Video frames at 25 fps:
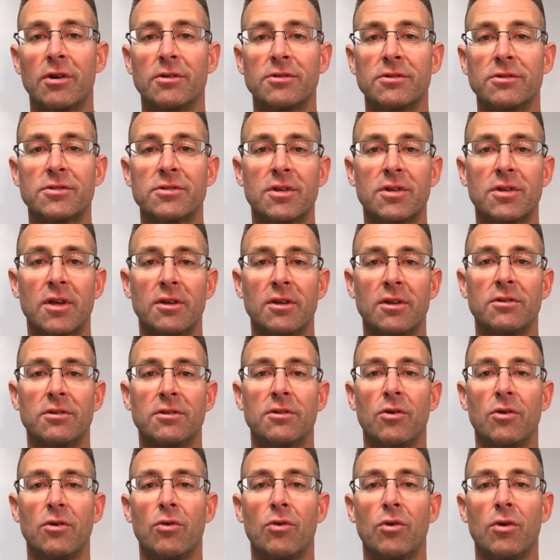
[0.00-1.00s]
state
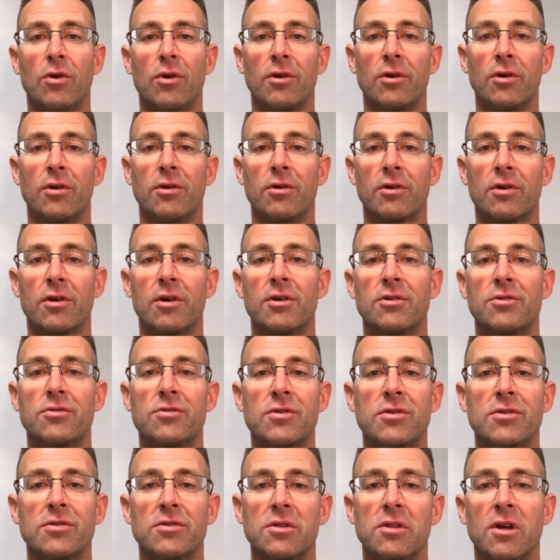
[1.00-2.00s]
or your
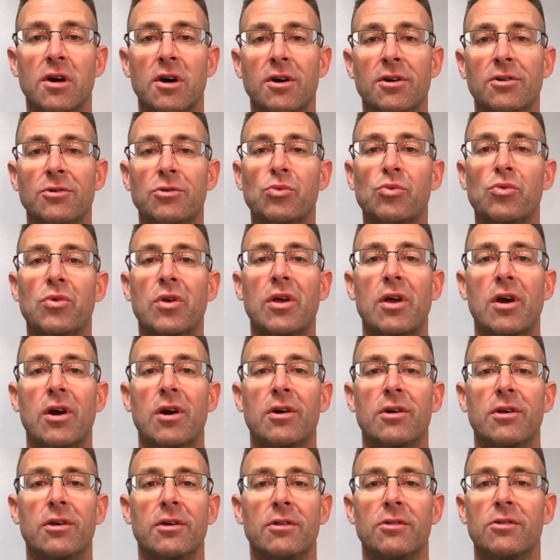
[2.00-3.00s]
country's laws
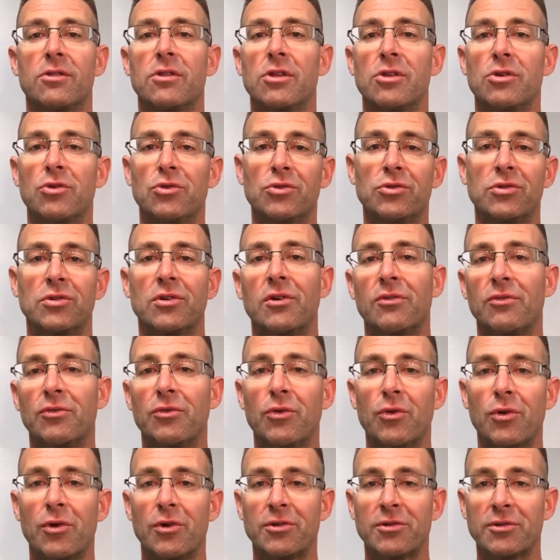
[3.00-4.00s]
regarding the use of
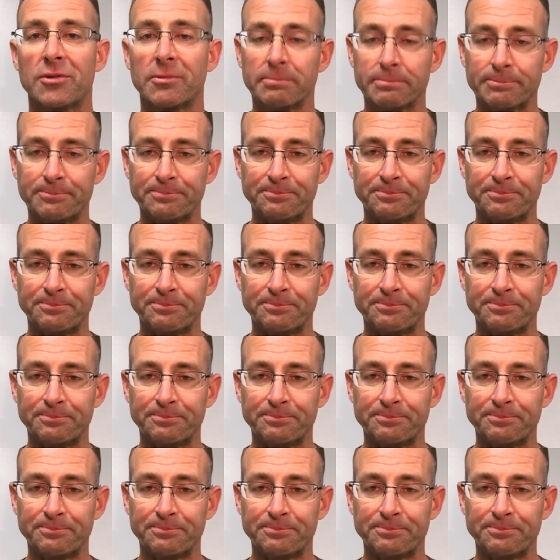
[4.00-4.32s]
force.